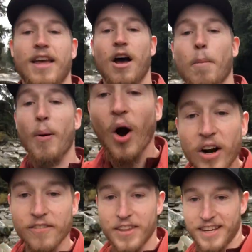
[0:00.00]
a
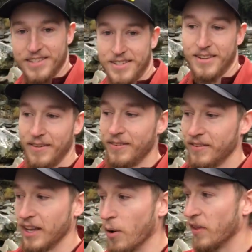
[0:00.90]
part of this,
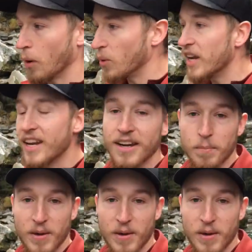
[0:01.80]
that we need to